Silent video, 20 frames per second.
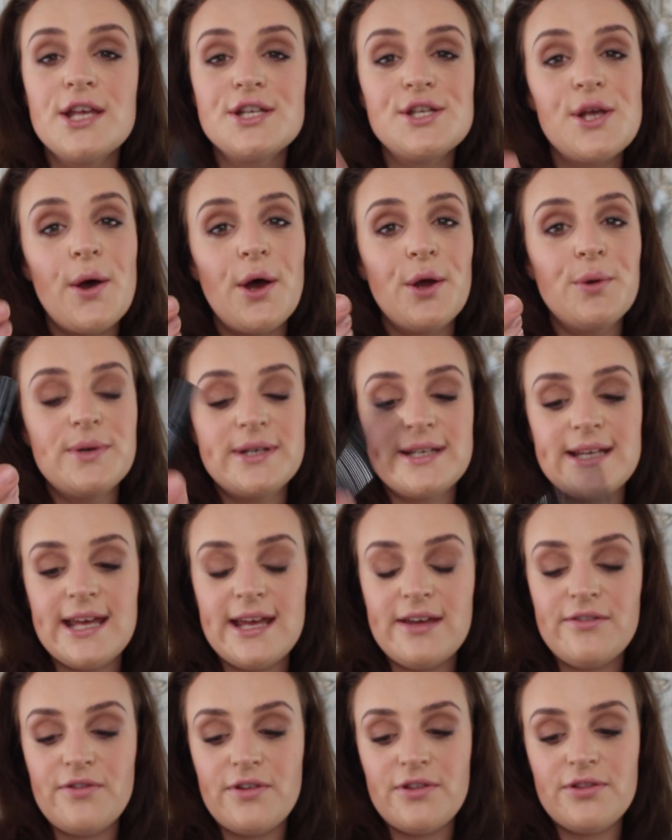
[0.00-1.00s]
So I would
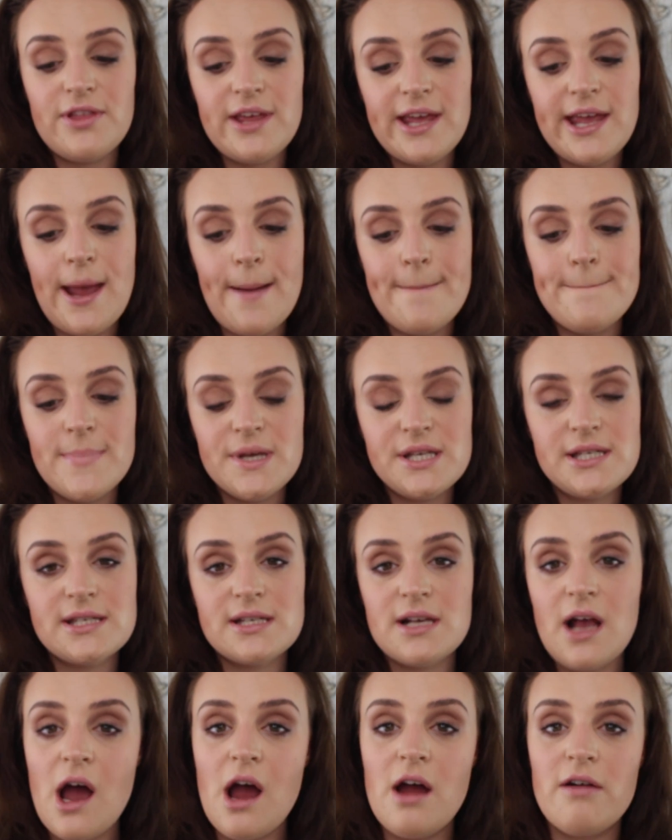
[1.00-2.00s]
give the
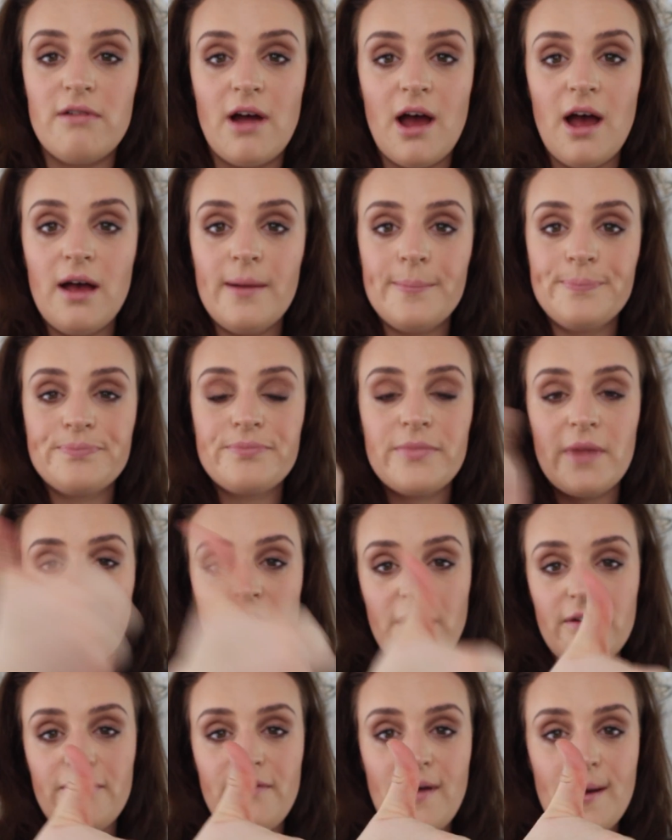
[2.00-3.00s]
mascara
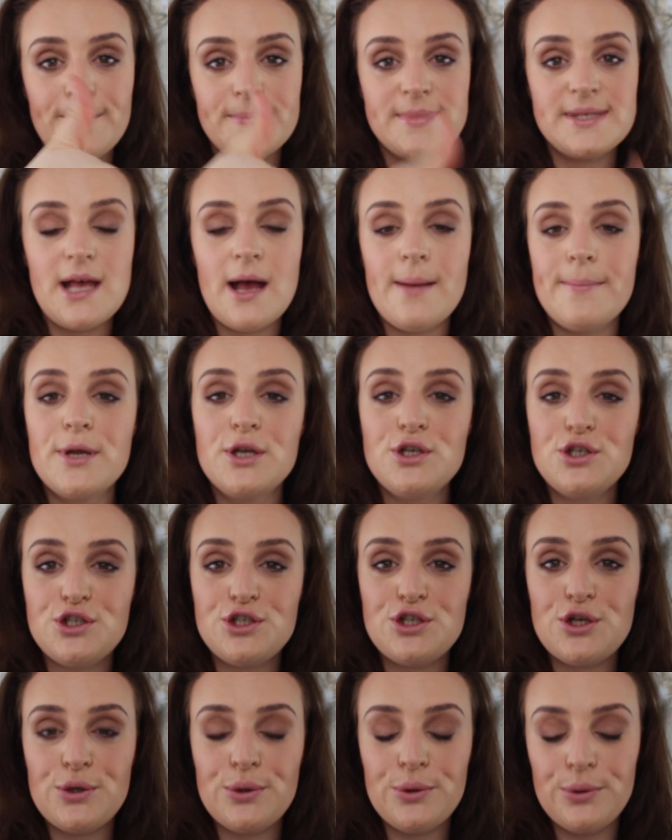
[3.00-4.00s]
a thumbs up
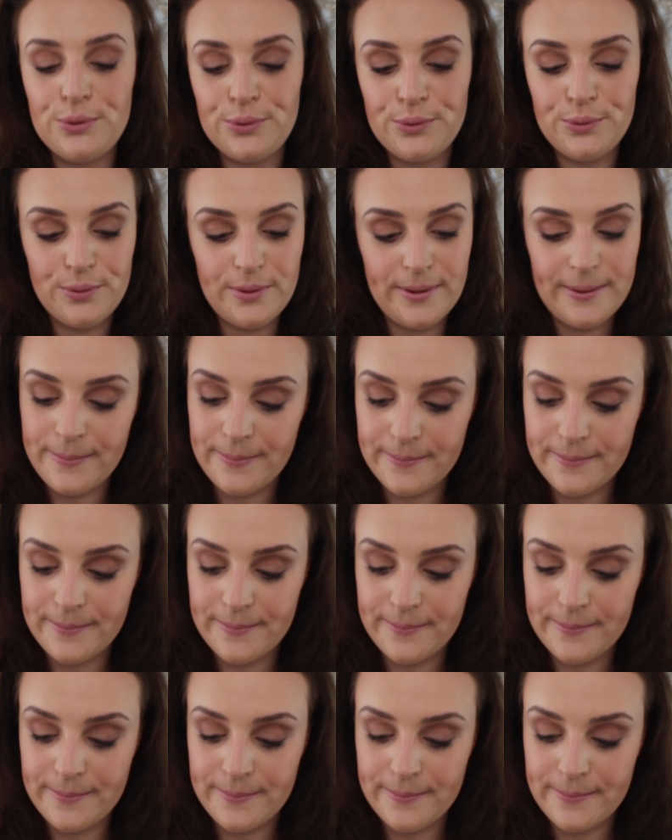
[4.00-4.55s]
too.